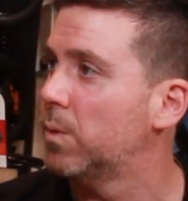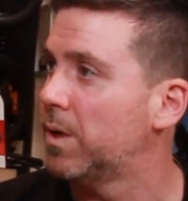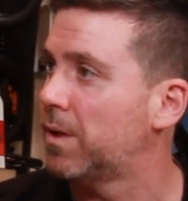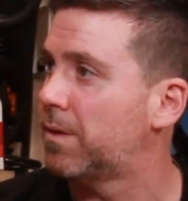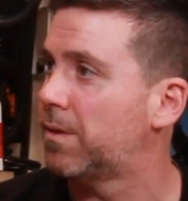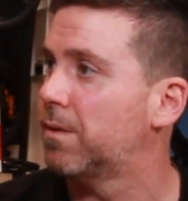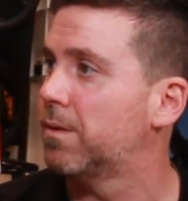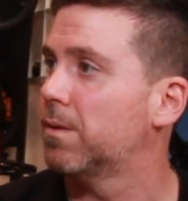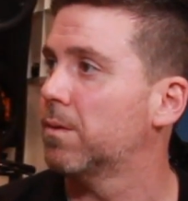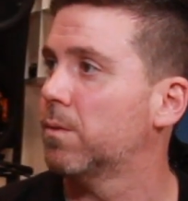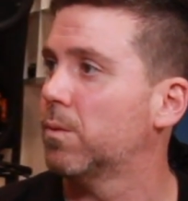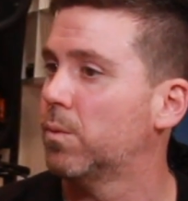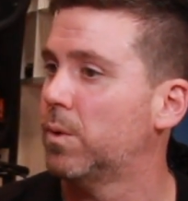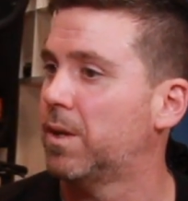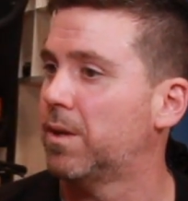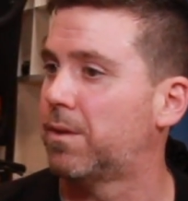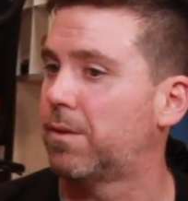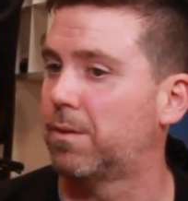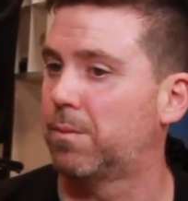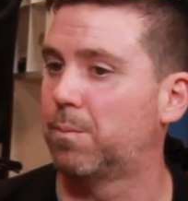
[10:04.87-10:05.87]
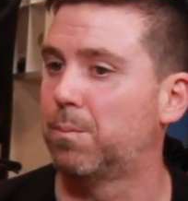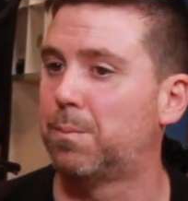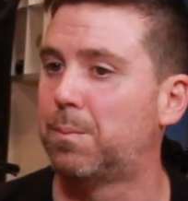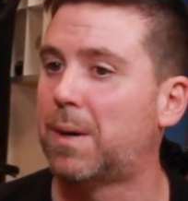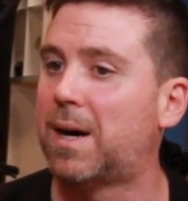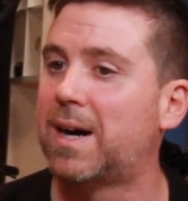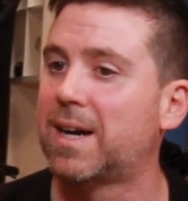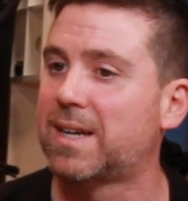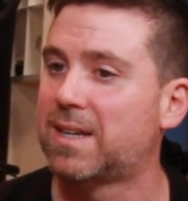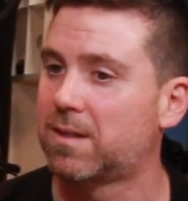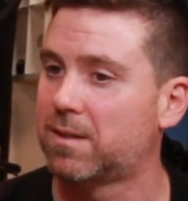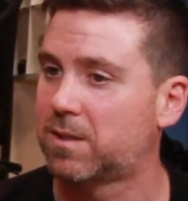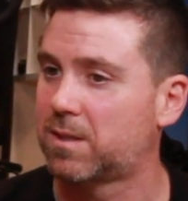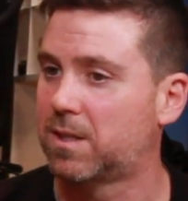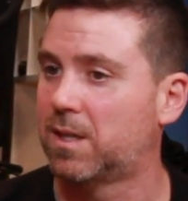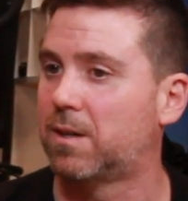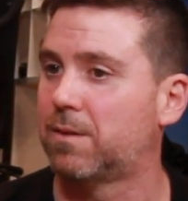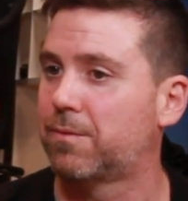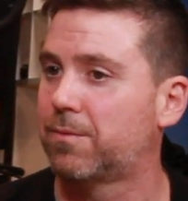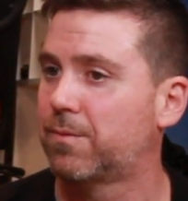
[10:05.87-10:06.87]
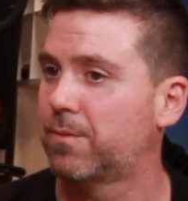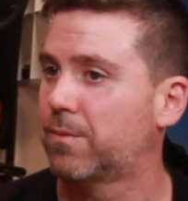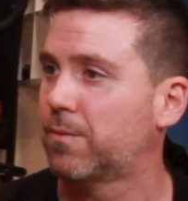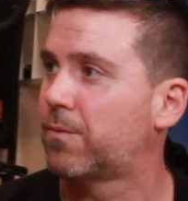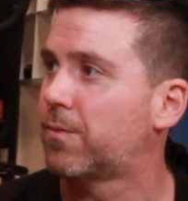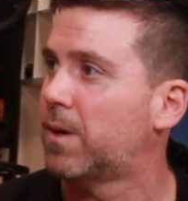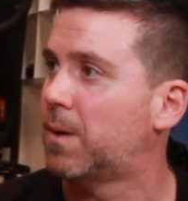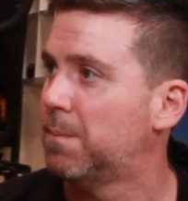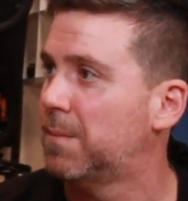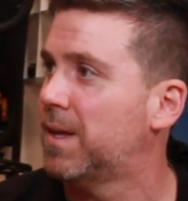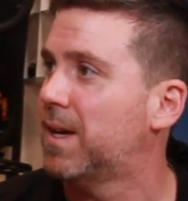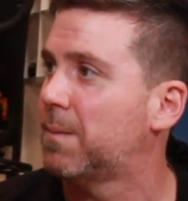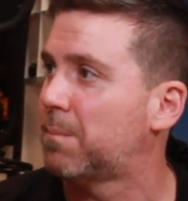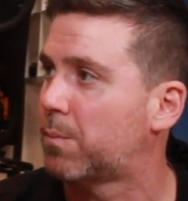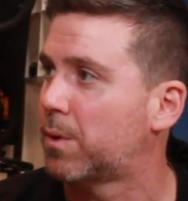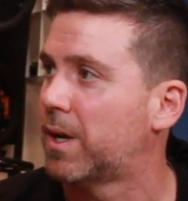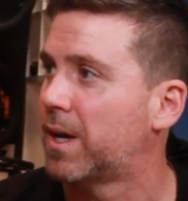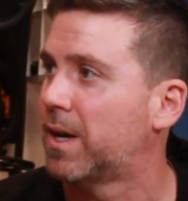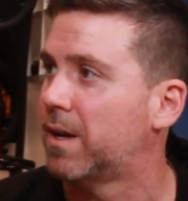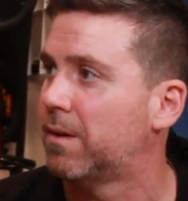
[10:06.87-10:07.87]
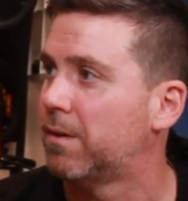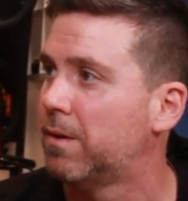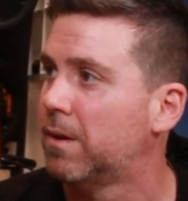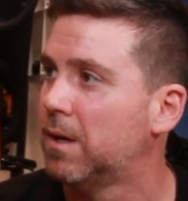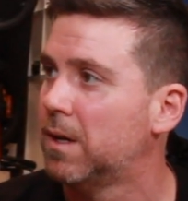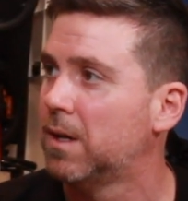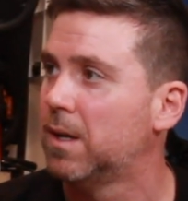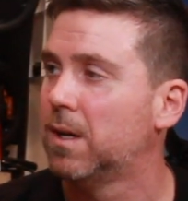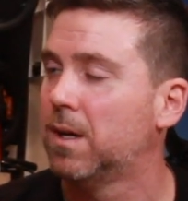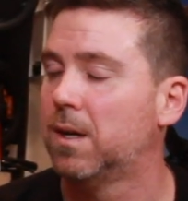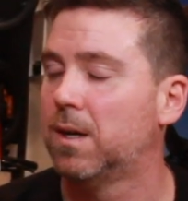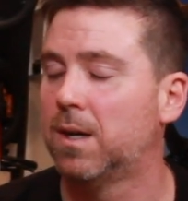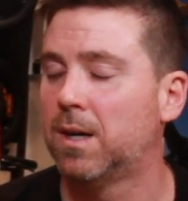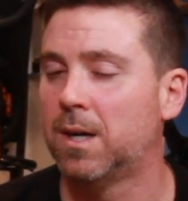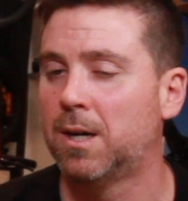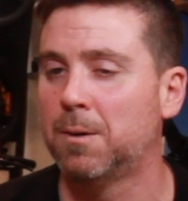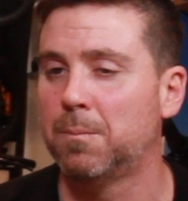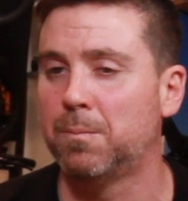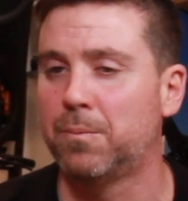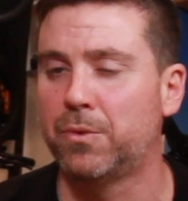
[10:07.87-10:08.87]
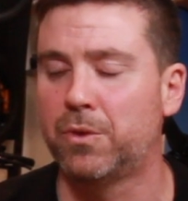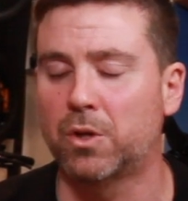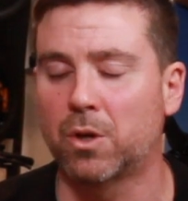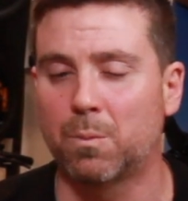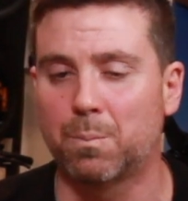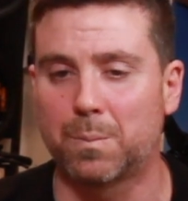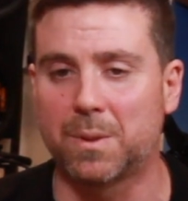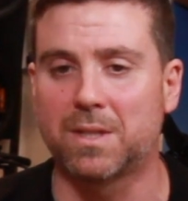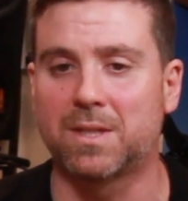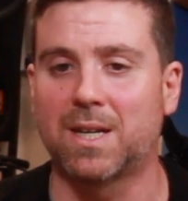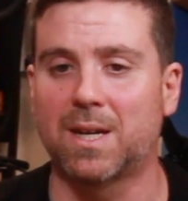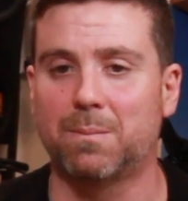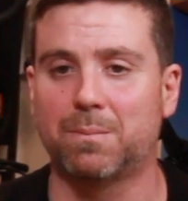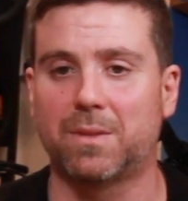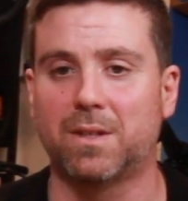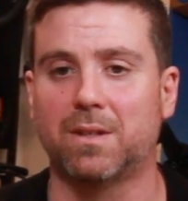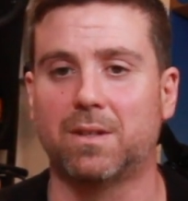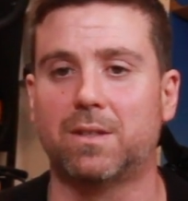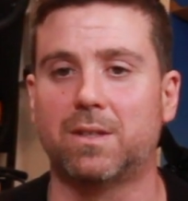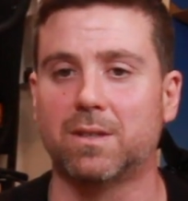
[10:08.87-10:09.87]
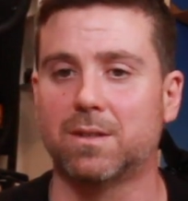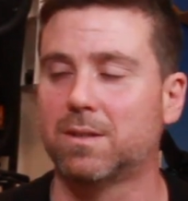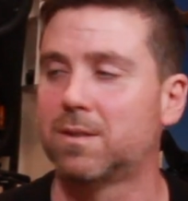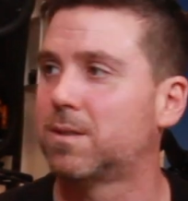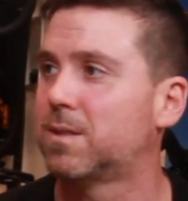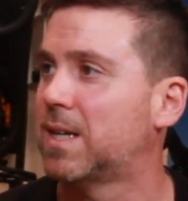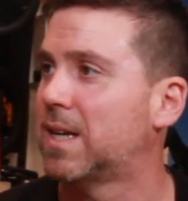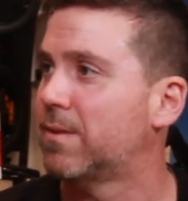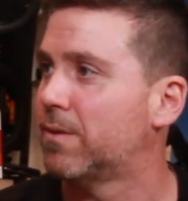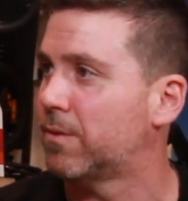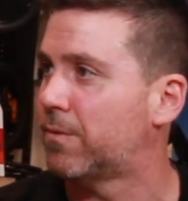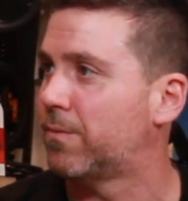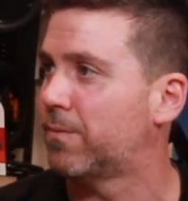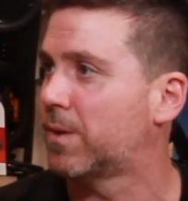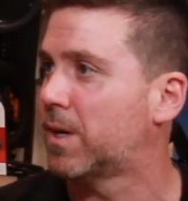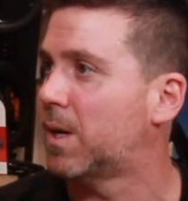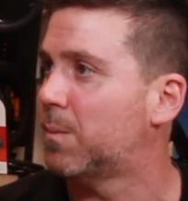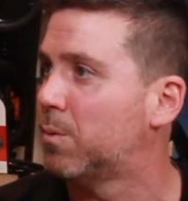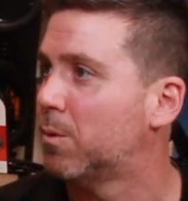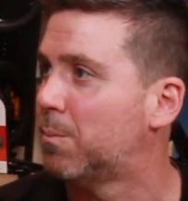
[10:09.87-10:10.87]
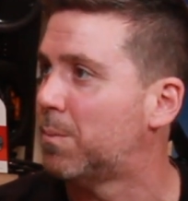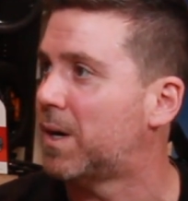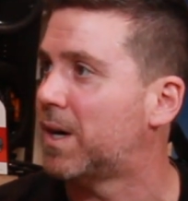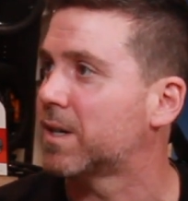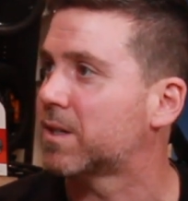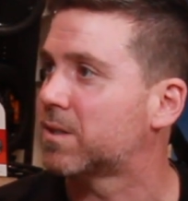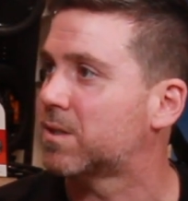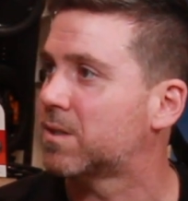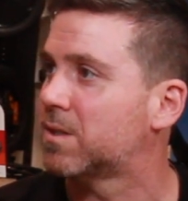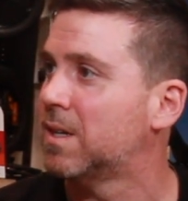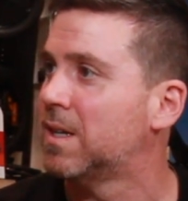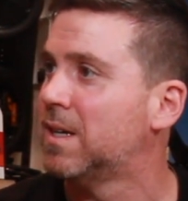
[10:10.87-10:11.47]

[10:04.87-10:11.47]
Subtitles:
with buying stuff from that brand. Don't be tempted to save a couple bucks.